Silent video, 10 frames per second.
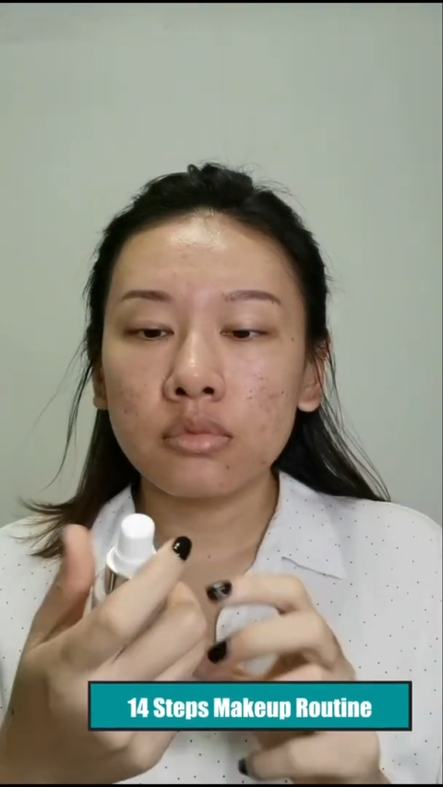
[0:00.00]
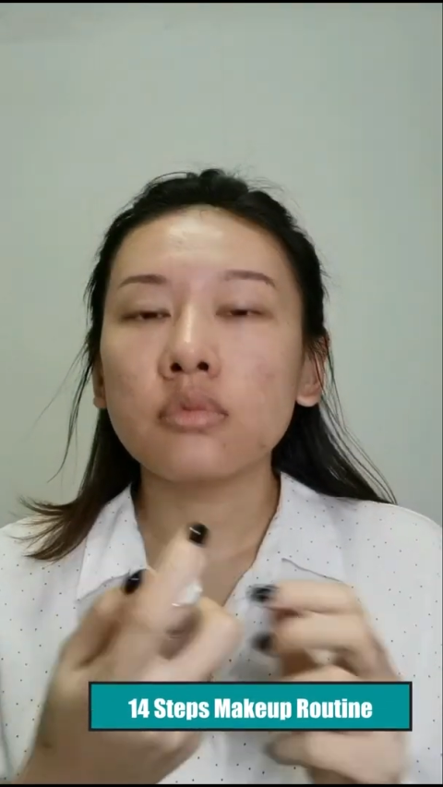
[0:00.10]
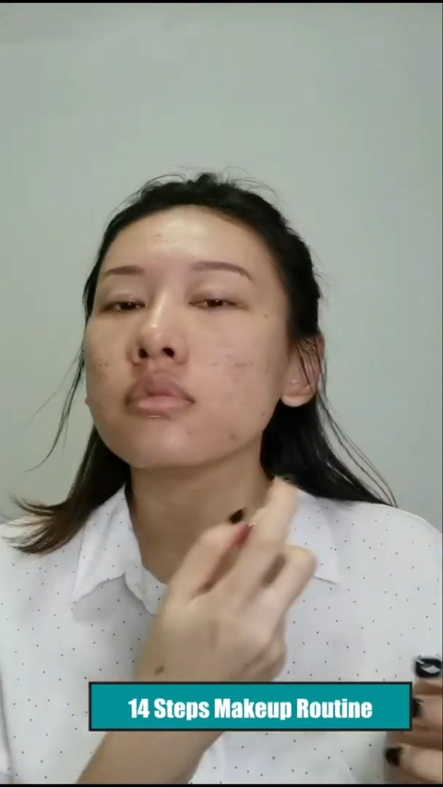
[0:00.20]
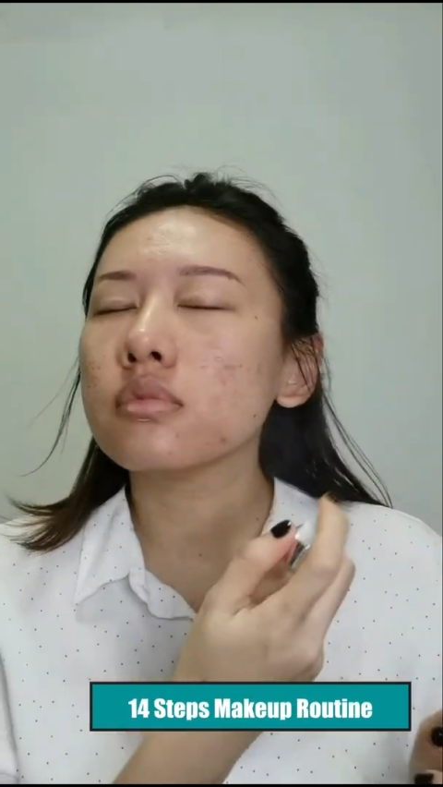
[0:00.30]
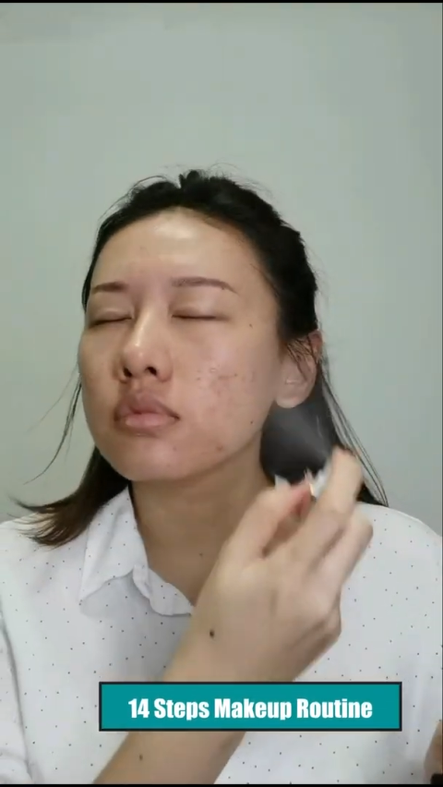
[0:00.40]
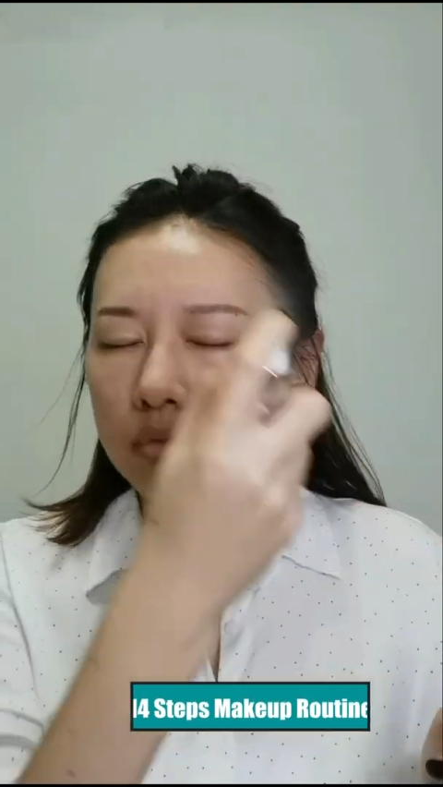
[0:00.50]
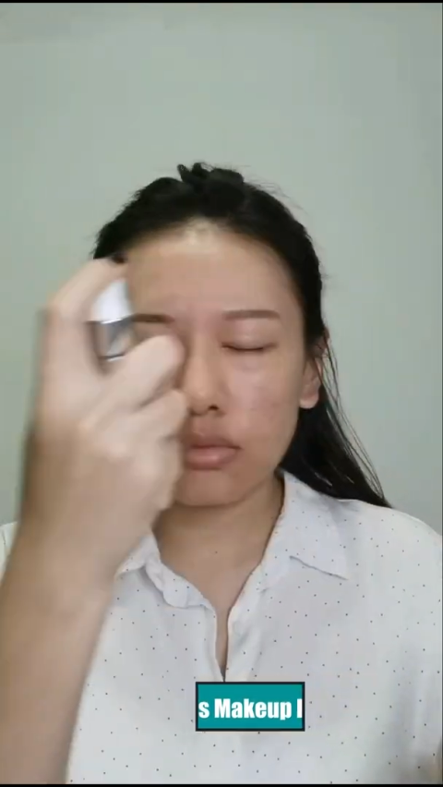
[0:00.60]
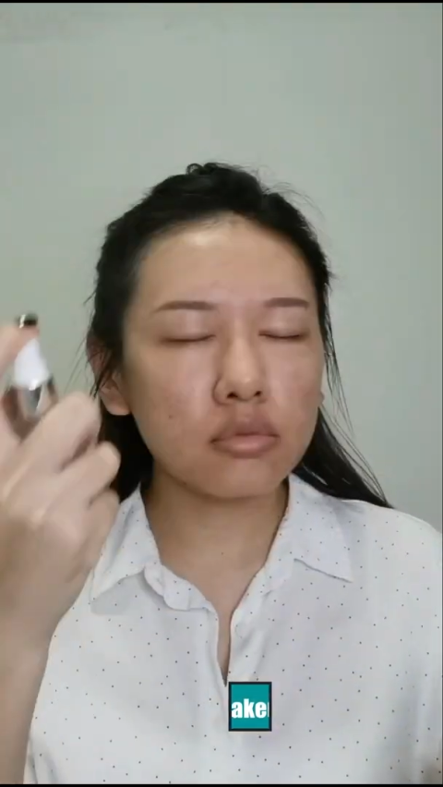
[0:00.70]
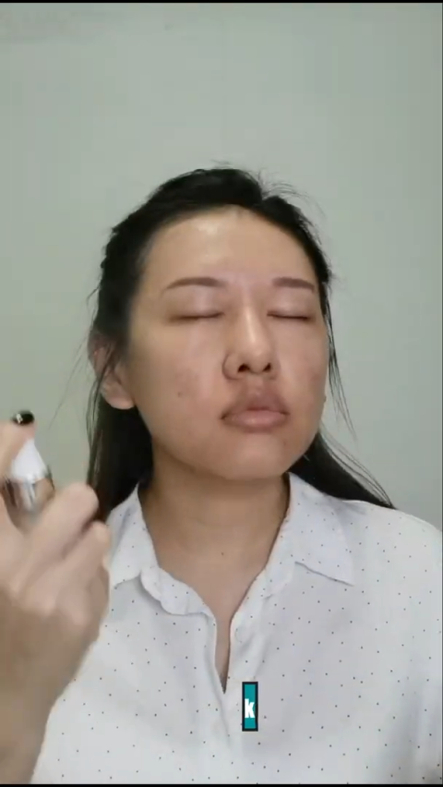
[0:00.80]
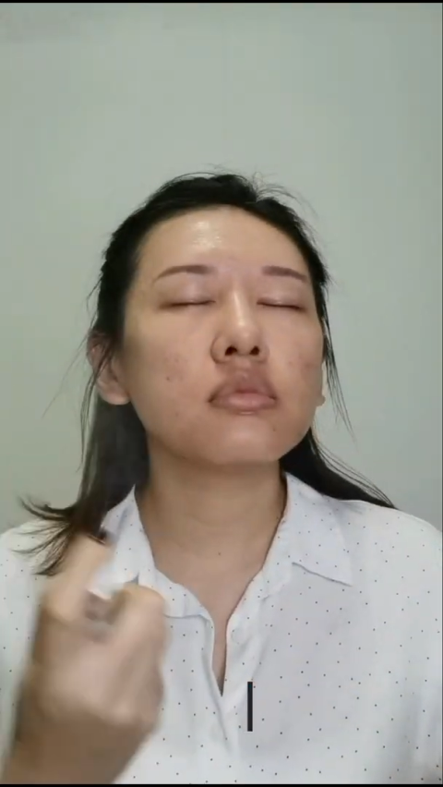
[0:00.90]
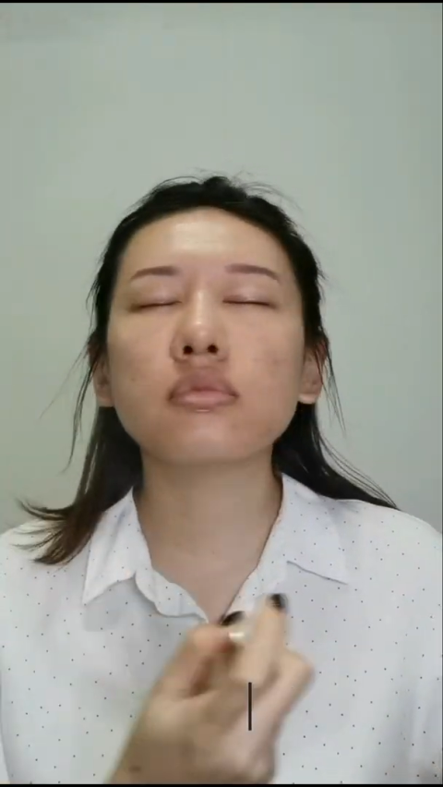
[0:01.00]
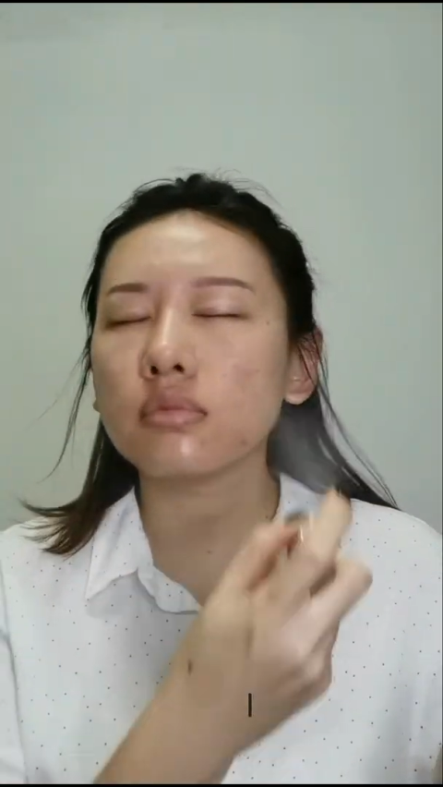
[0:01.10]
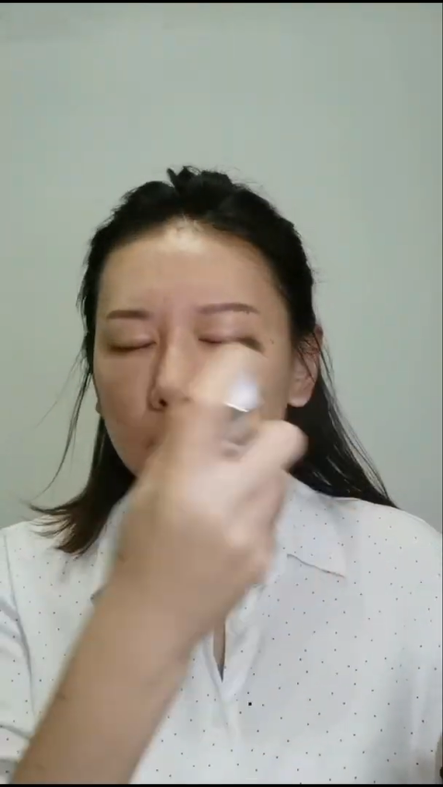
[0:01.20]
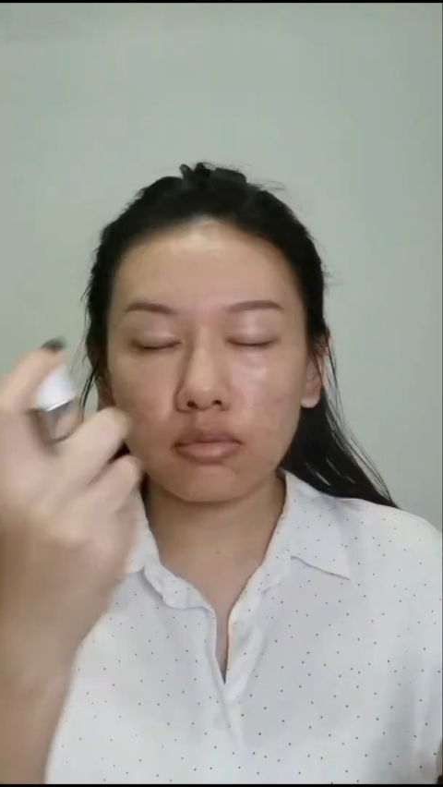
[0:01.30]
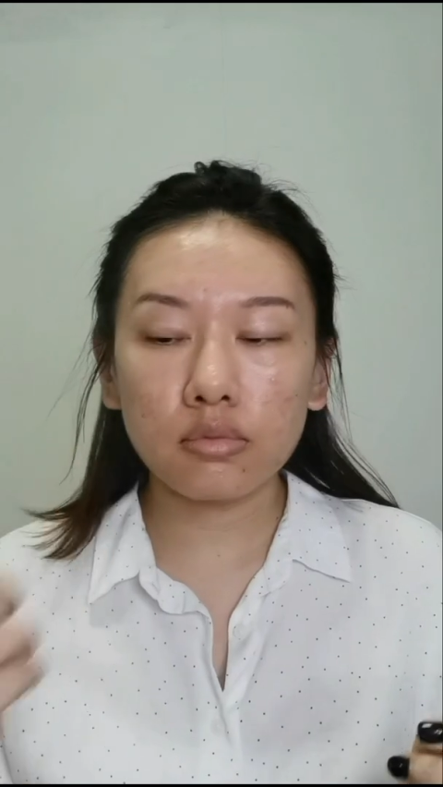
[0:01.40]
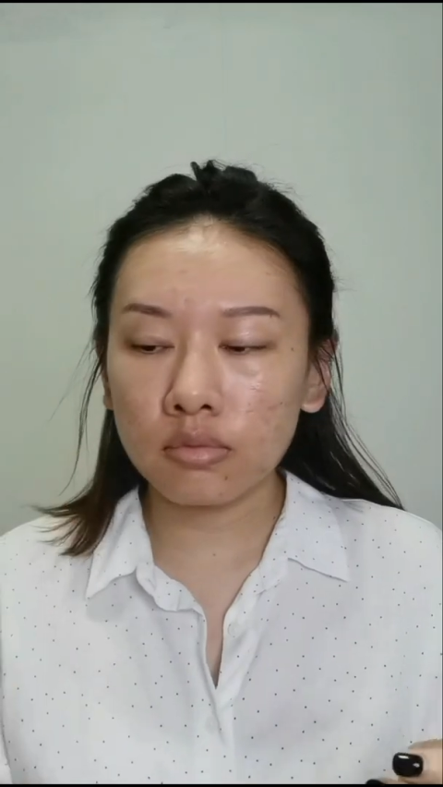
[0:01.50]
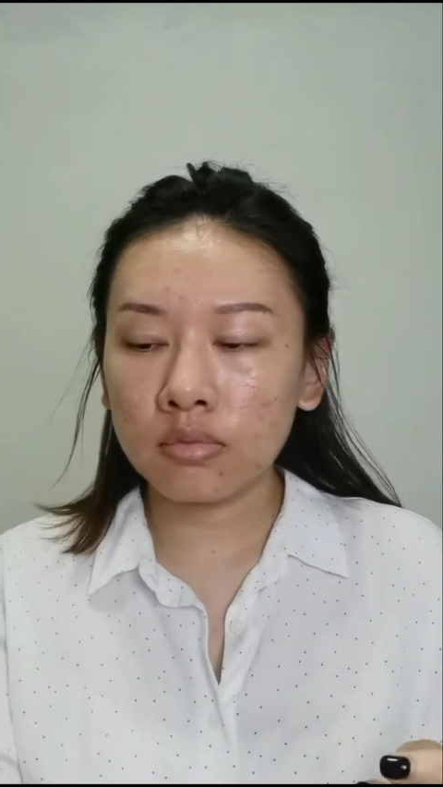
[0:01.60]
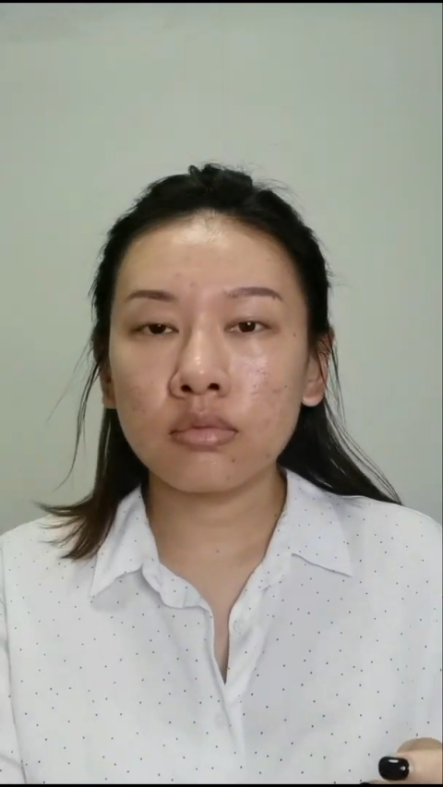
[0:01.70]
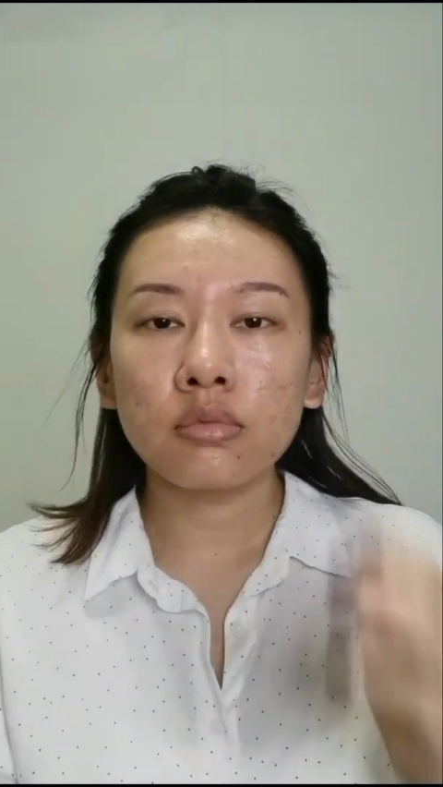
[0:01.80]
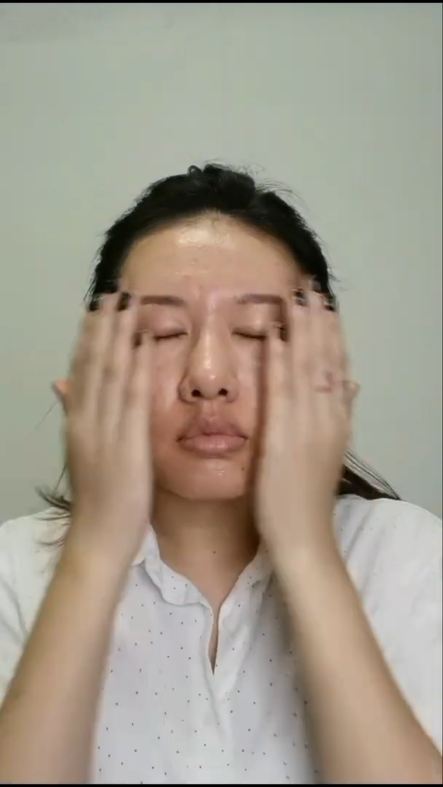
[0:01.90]
skin. Use
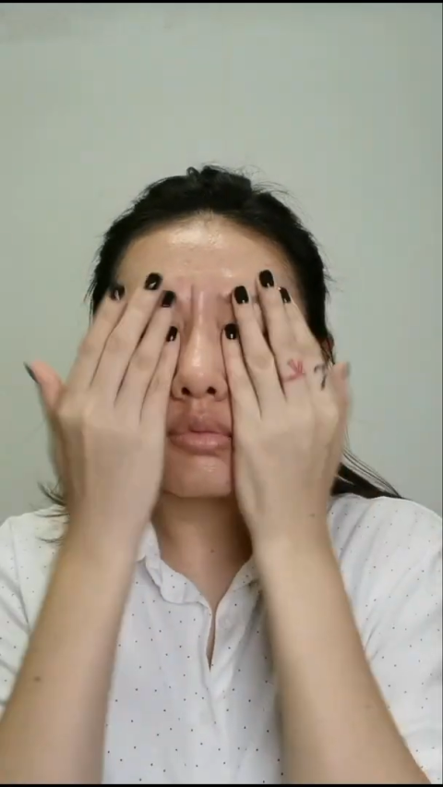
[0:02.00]
water-based